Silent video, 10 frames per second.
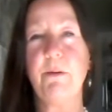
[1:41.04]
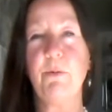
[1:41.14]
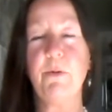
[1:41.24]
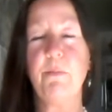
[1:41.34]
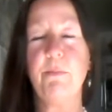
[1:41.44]

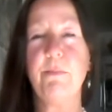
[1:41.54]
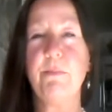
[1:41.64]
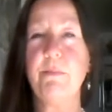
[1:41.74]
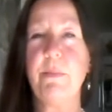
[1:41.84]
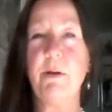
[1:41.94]
with
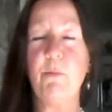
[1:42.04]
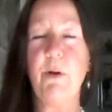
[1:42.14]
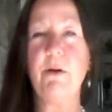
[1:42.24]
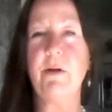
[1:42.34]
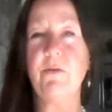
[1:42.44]
an
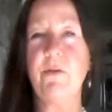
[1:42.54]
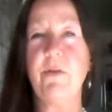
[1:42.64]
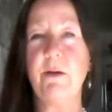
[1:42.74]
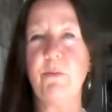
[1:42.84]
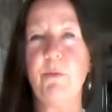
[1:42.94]
awareness
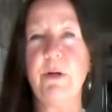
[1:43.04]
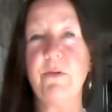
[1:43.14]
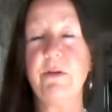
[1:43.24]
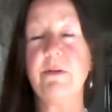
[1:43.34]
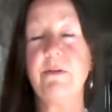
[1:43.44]
that
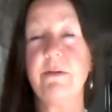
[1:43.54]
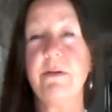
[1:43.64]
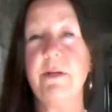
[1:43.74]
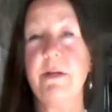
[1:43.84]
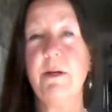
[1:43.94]
wasn't
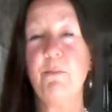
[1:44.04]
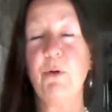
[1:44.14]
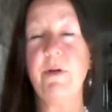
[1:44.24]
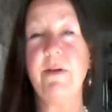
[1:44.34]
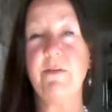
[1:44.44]

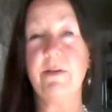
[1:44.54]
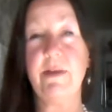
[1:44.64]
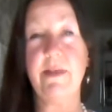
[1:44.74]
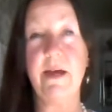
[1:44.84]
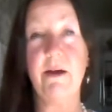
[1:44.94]
previously
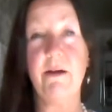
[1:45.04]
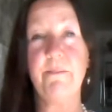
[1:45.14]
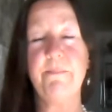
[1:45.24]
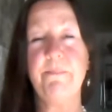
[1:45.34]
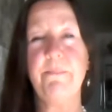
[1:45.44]
there.
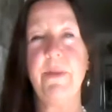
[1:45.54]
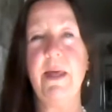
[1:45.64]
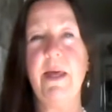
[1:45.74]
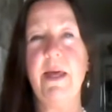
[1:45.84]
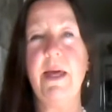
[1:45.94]

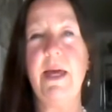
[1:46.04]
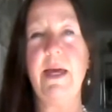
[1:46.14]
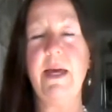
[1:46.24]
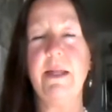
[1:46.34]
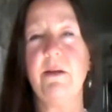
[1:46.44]

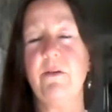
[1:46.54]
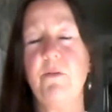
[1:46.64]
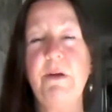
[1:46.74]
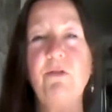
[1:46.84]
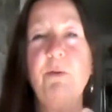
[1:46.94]
And
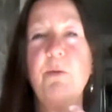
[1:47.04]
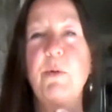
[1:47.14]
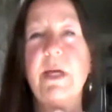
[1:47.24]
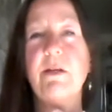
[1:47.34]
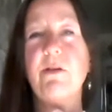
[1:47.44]
especially when
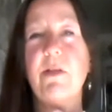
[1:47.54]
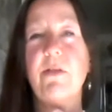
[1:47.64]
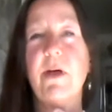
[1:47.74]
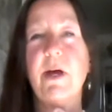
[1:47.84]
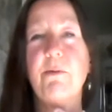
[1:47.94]
we get to the
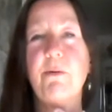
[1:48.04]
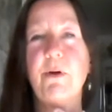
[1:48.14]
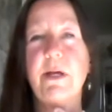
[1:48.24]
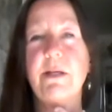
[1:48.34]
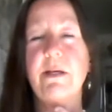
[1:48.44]

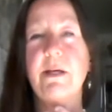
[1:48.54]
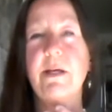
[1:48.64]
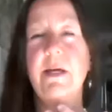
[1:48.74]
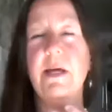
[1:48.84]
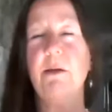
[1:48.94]
thyroid,
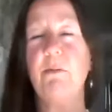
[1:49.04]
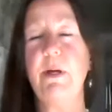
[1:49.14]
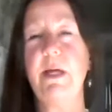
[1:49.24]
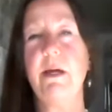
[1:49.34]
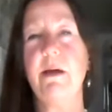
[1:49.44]

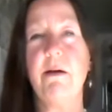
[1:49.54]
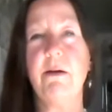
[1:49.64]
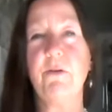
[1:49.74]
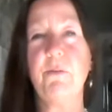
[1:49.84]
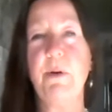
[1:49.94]
we are
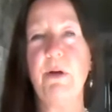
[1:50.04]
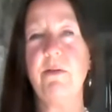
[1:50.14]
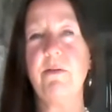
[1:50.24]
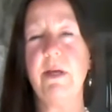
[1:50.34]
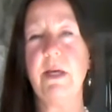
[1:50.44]

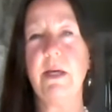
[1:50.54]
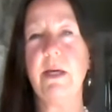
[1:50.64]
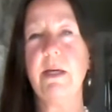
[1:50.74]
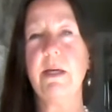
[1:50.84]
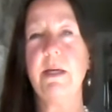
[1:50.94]

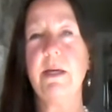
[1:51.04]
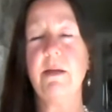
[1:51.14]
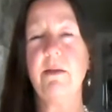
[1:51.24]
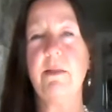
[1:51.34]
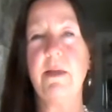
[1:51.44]
experiencing
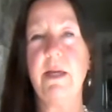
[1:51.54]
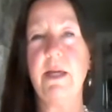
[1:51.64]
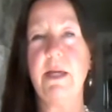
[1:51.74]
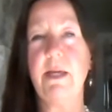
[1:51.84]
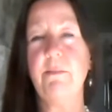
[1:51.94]

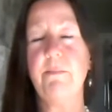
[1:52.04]
the